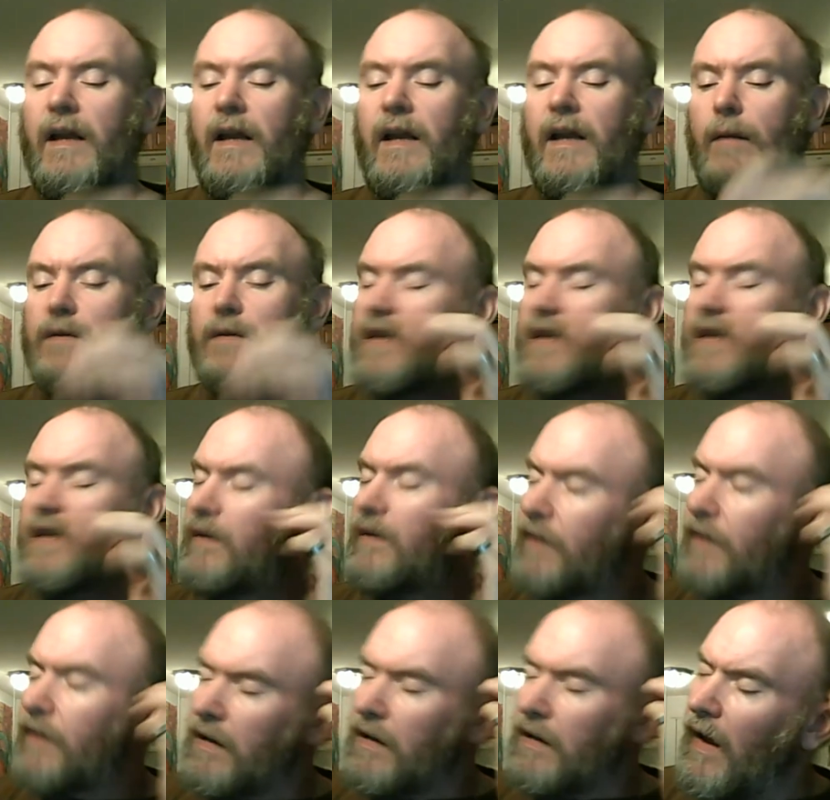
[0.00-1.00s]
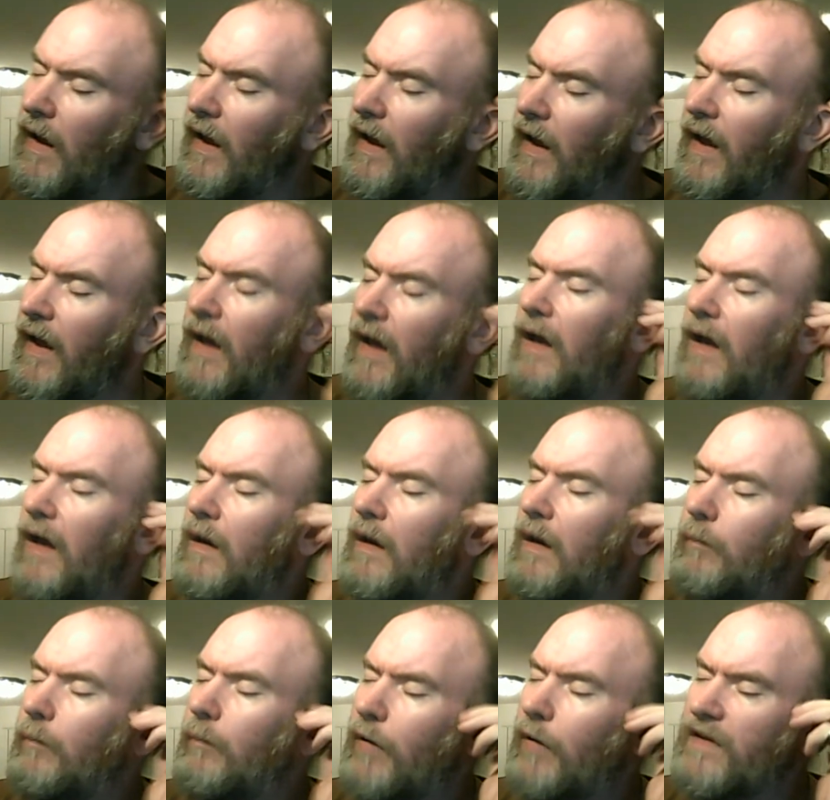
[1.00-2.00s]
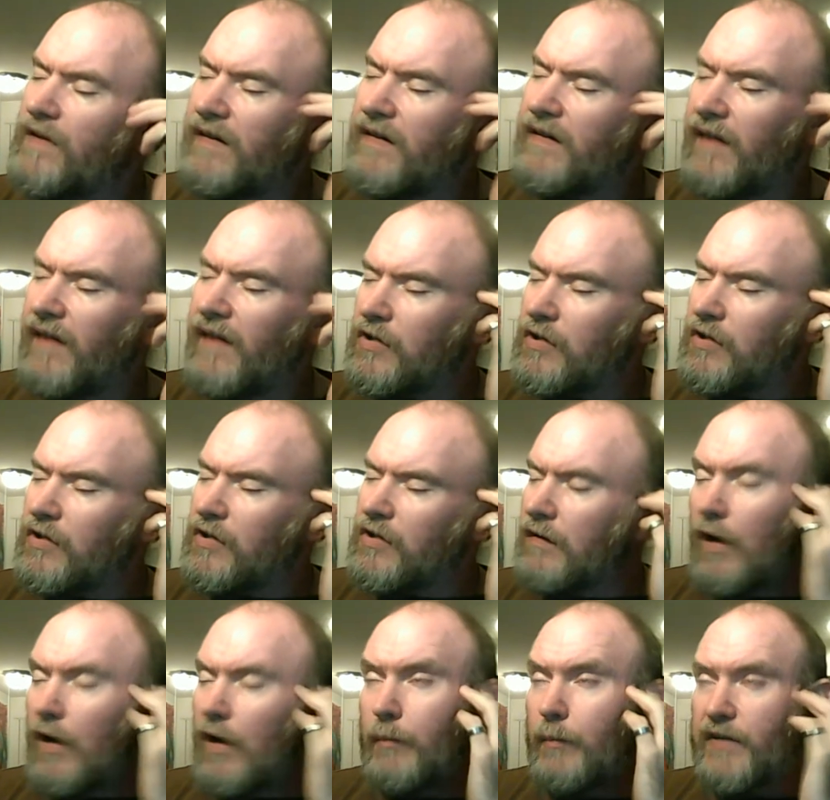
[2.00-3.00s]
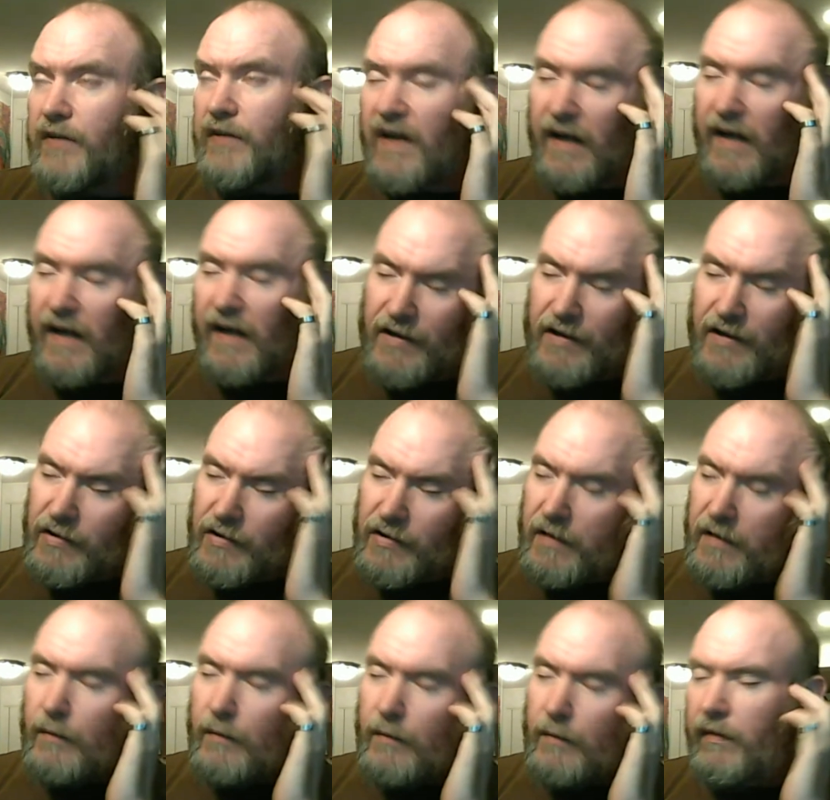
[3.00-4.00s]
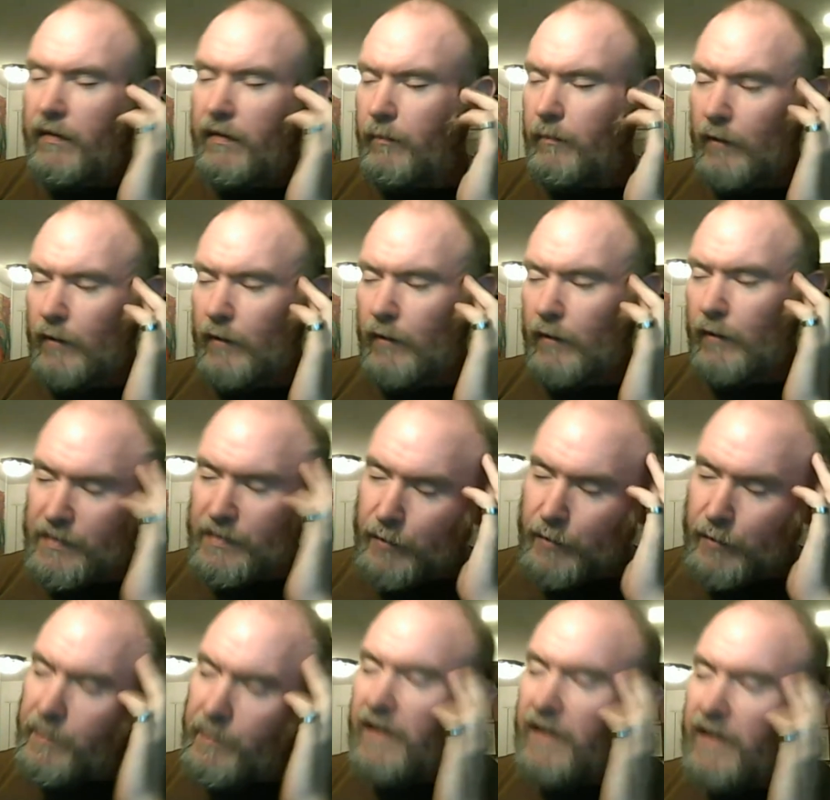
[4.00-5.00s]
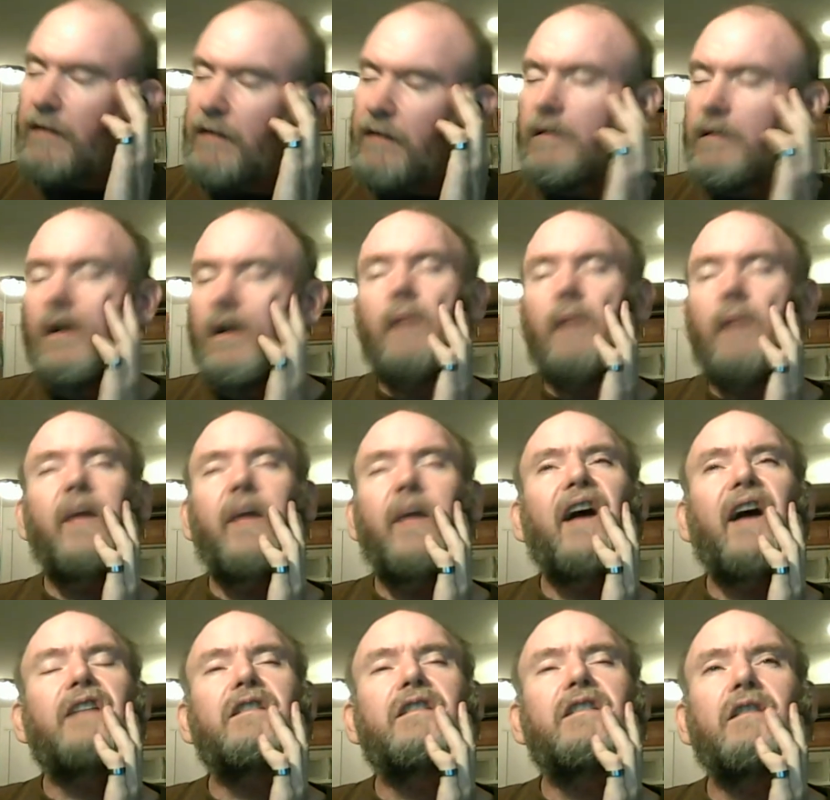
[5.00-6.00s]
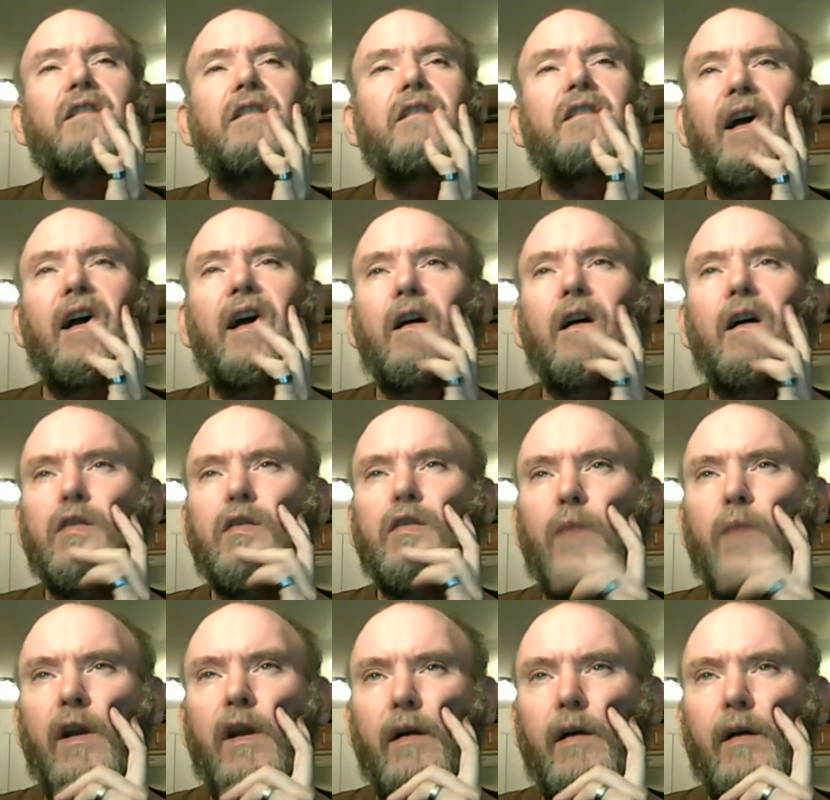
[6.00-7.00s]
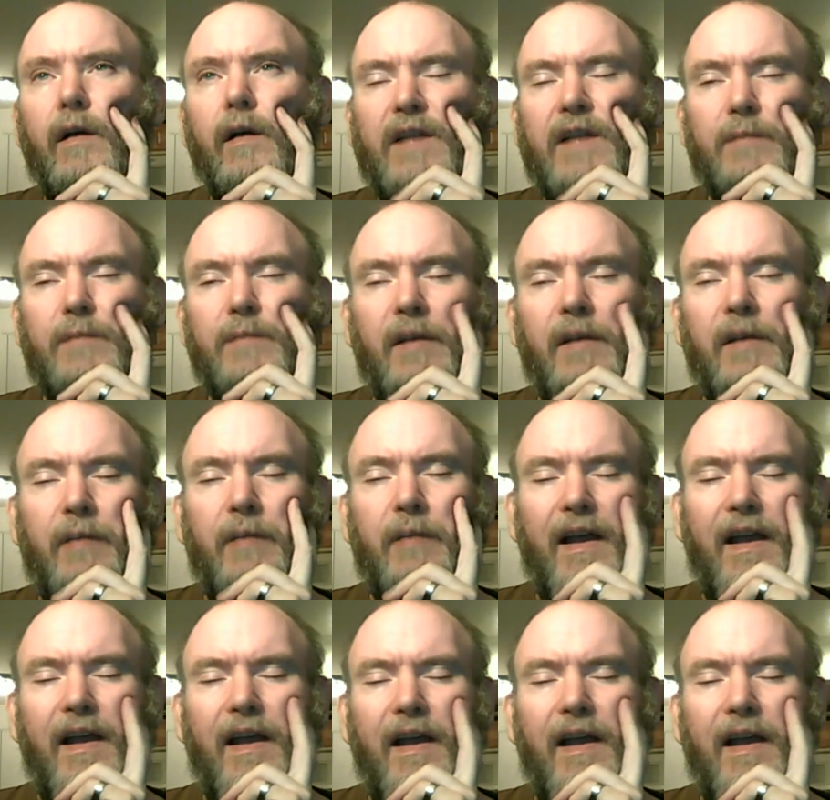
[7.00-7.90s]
I was giving a presentation, co-presenting actually, with Melissa Brisbane about Arduino and Raspberry Pi at